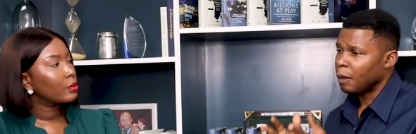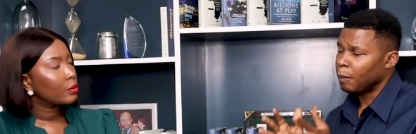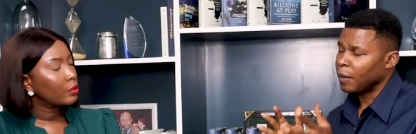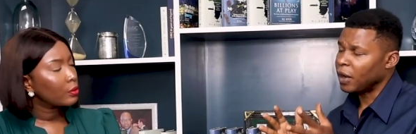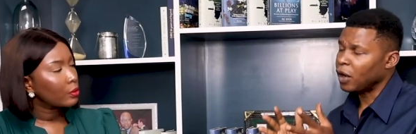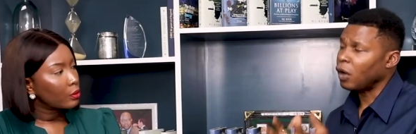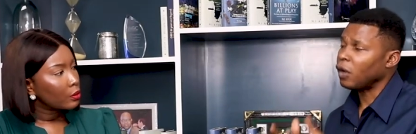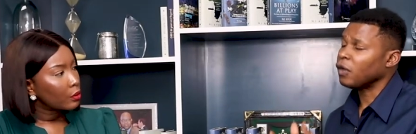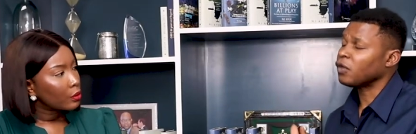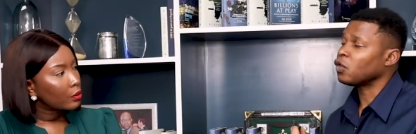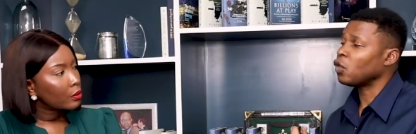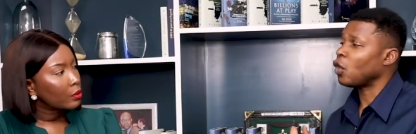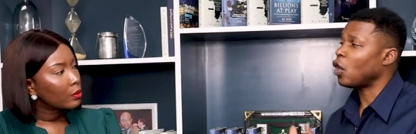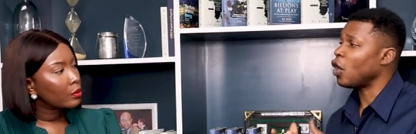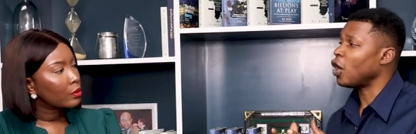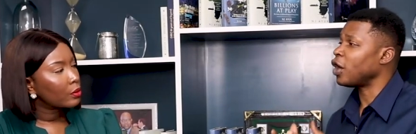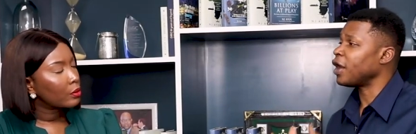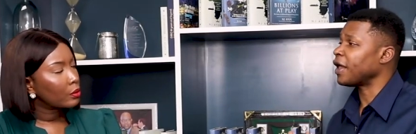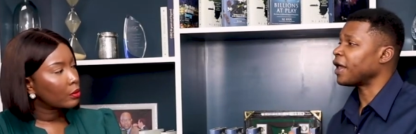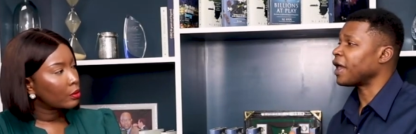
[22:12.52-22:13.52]
Speaker 1: But also
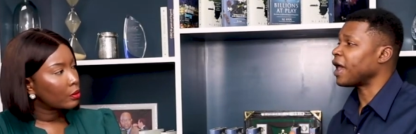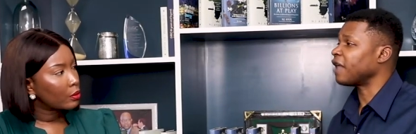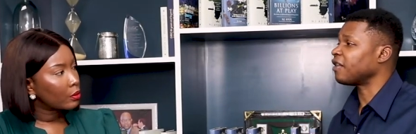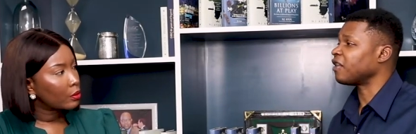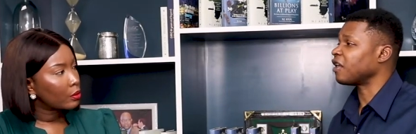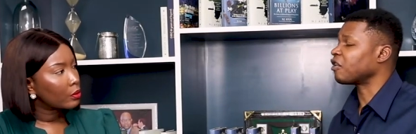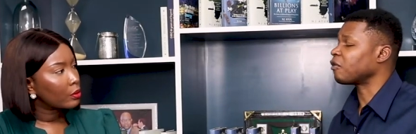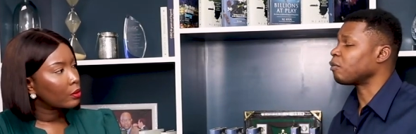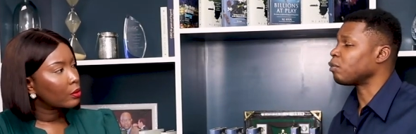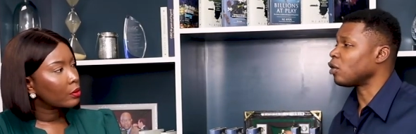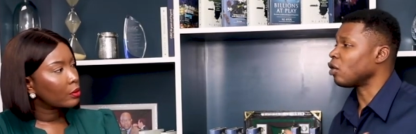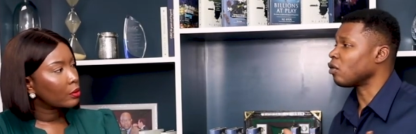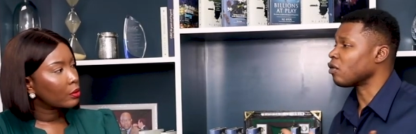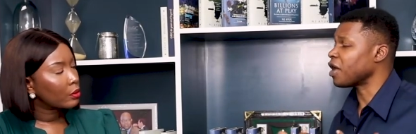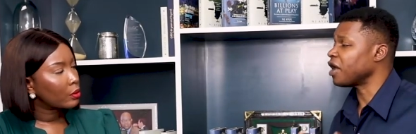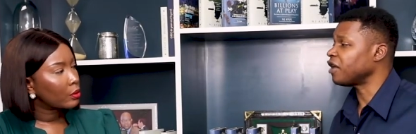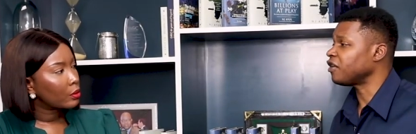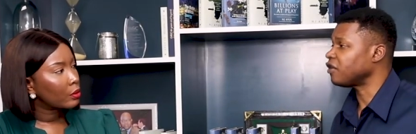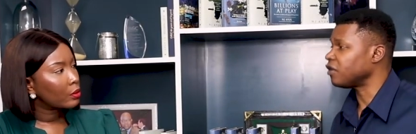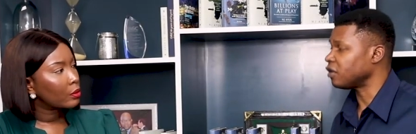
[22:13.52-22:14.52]
oil and gas
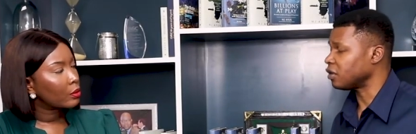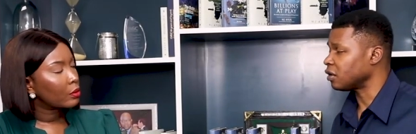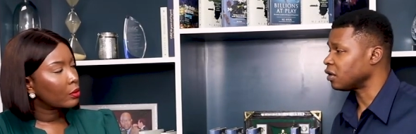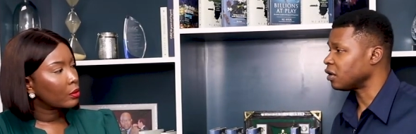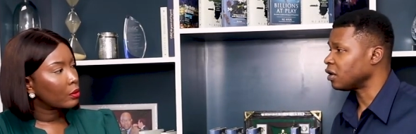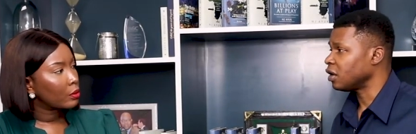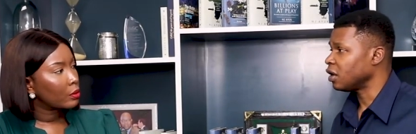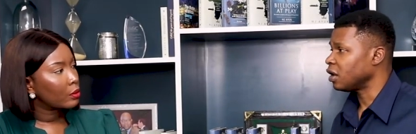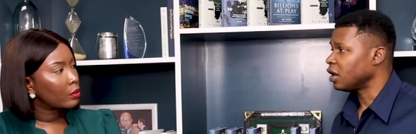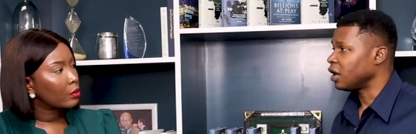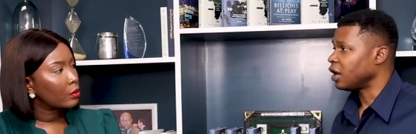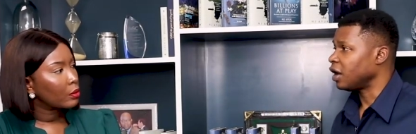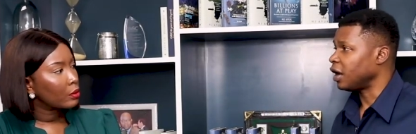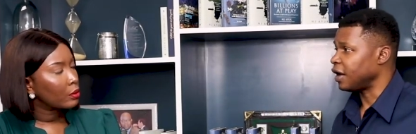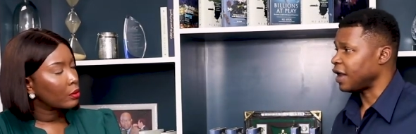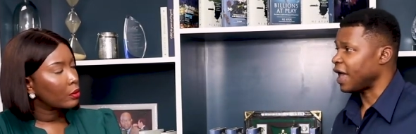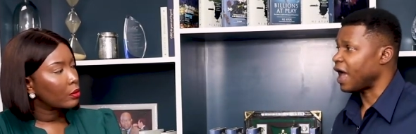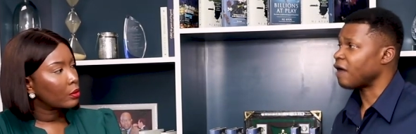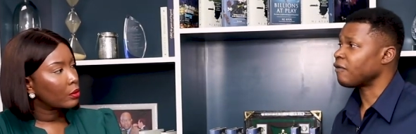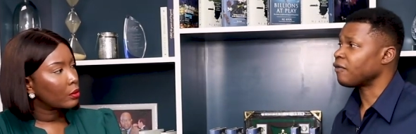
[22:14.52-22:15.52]
exploration
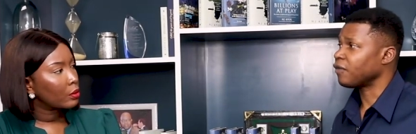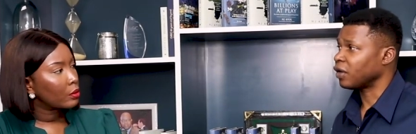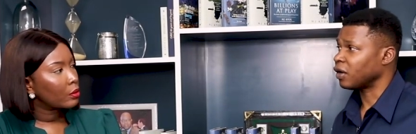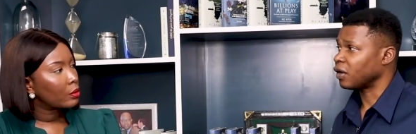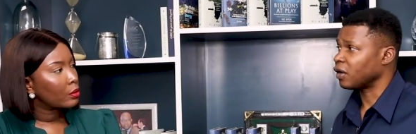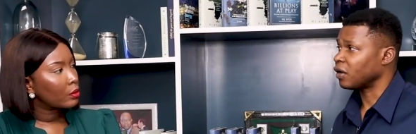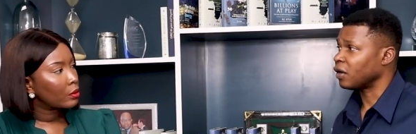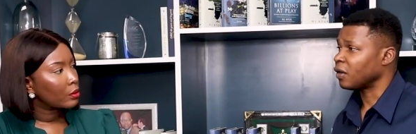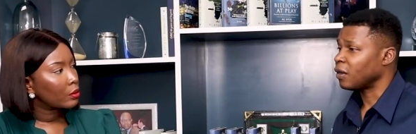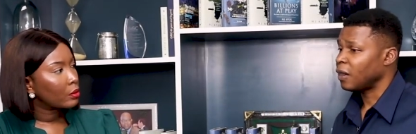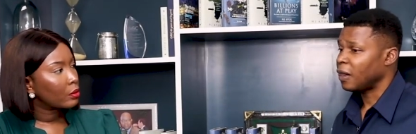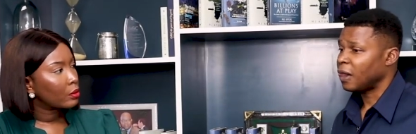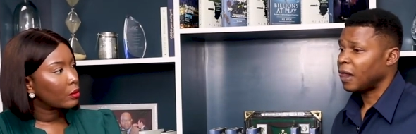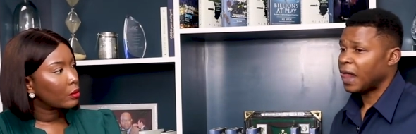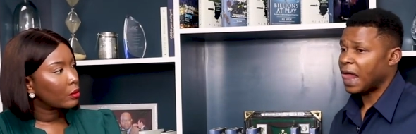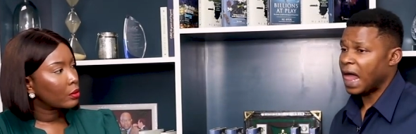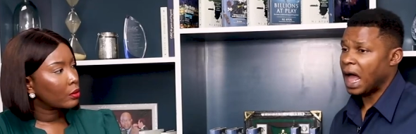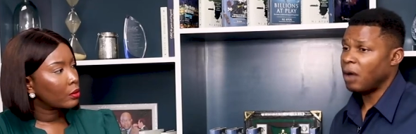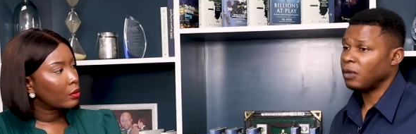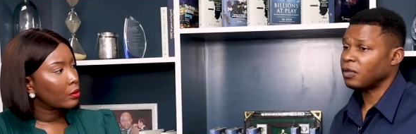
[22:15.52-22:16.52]
in Africa
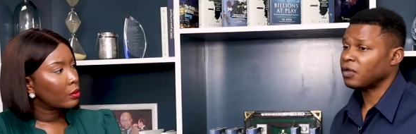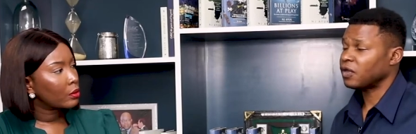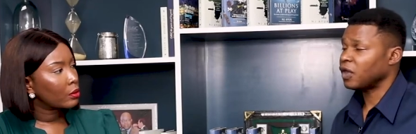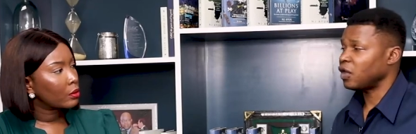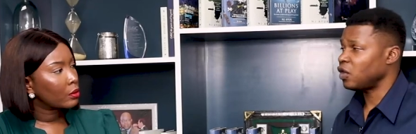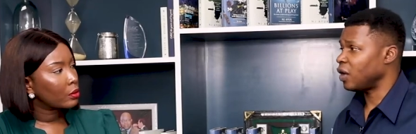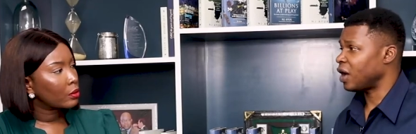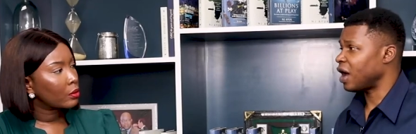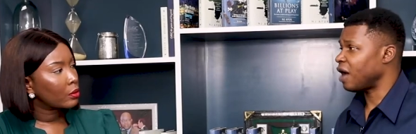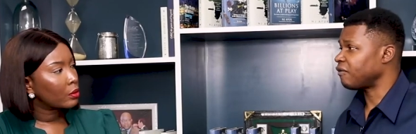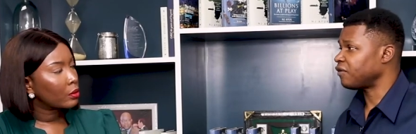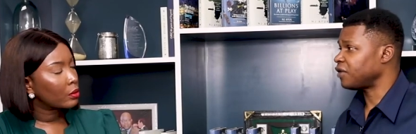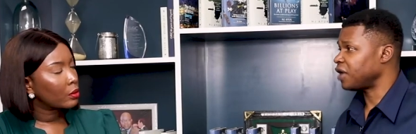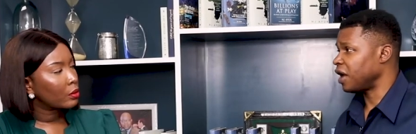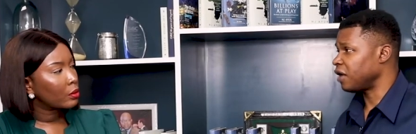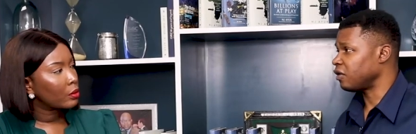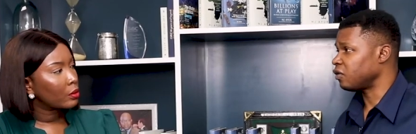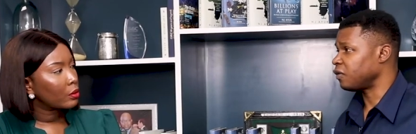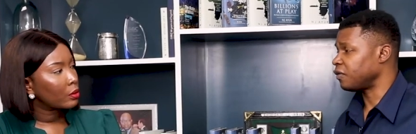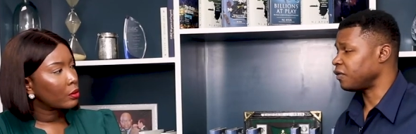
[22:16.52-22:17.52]
I would say you have
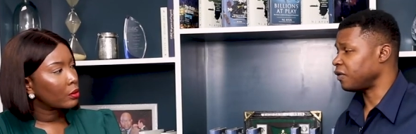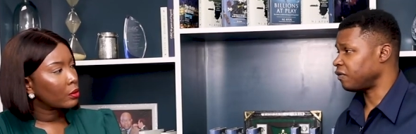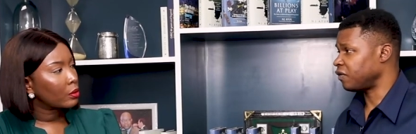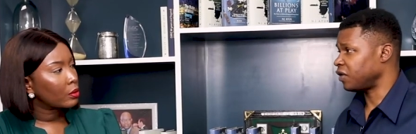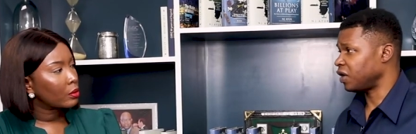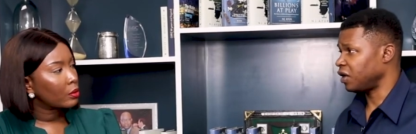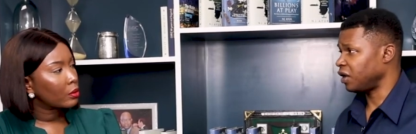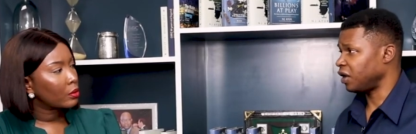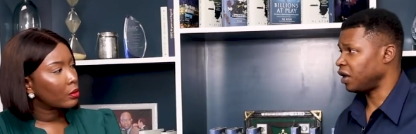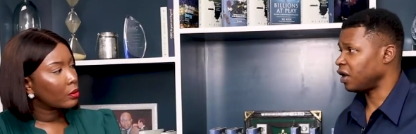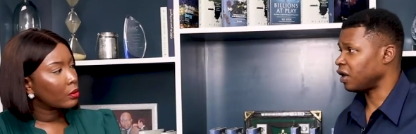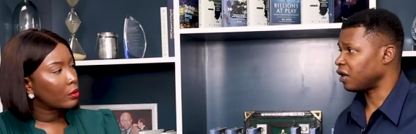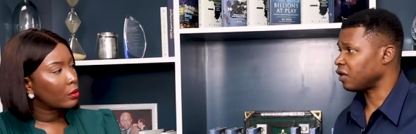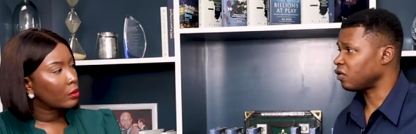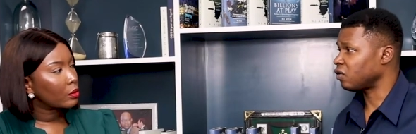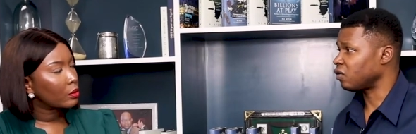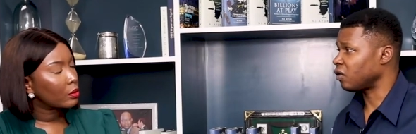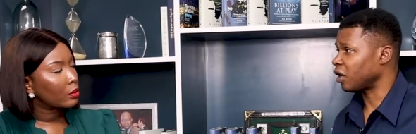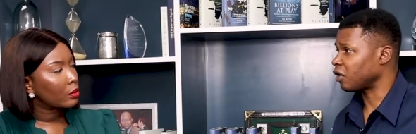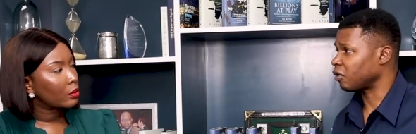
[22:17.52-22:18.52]
10 to 15
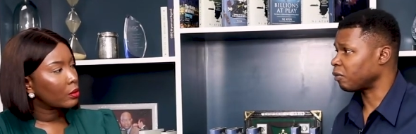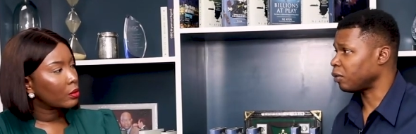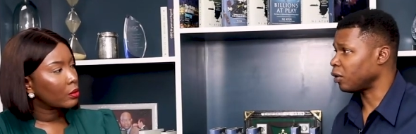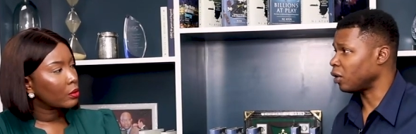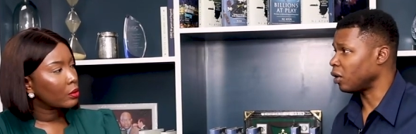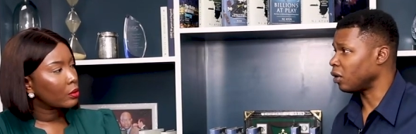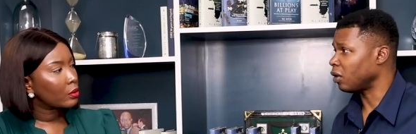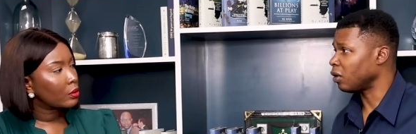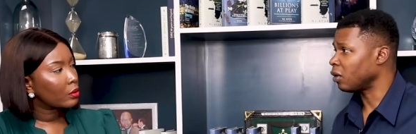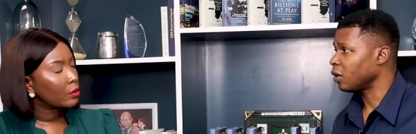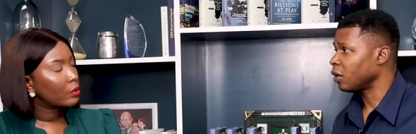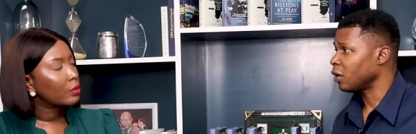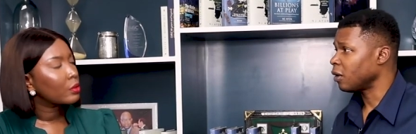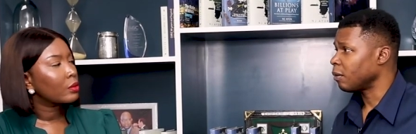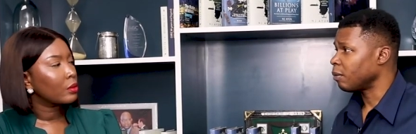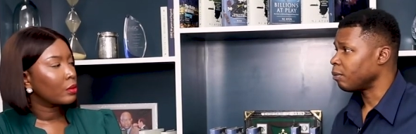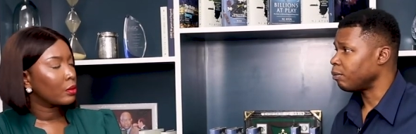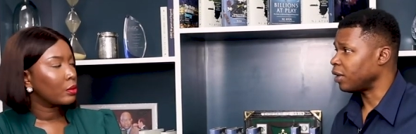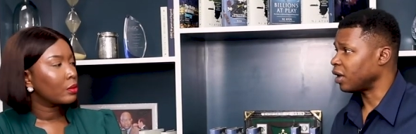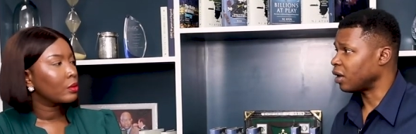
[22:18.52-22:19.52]
years to explore
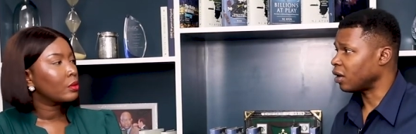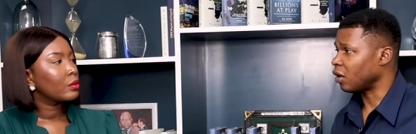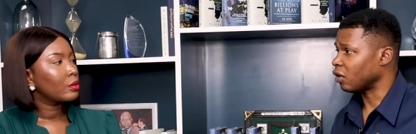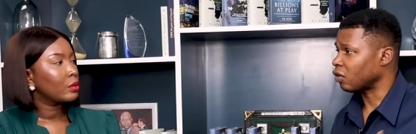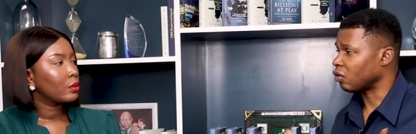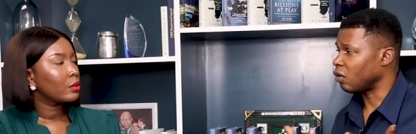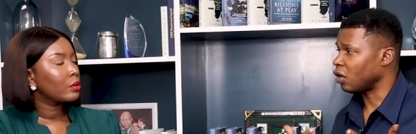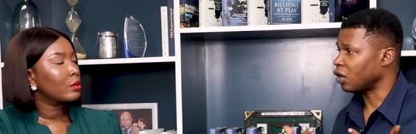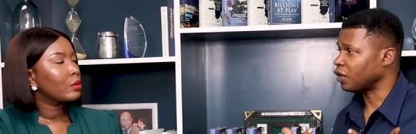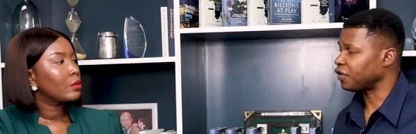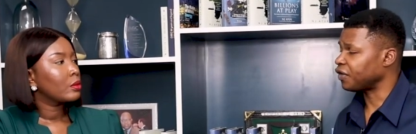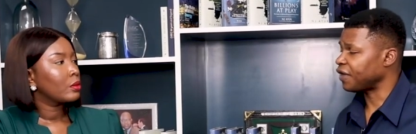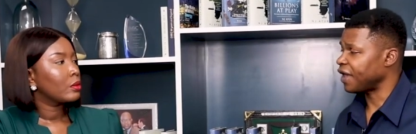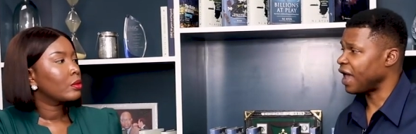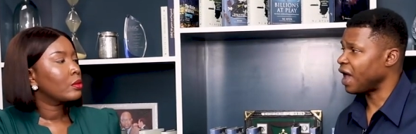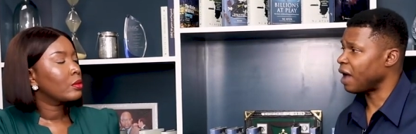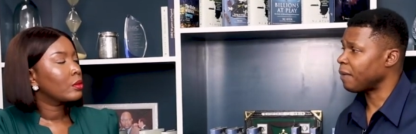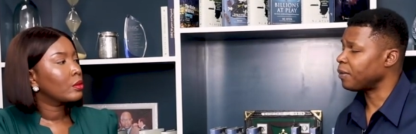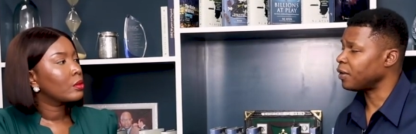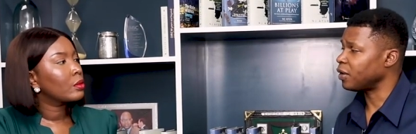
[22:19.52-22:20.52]
because what is
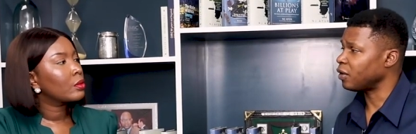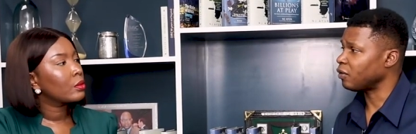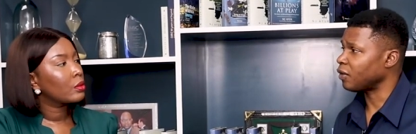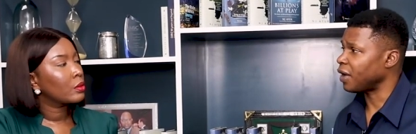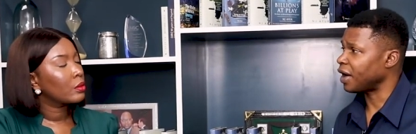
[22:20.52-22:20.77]
happening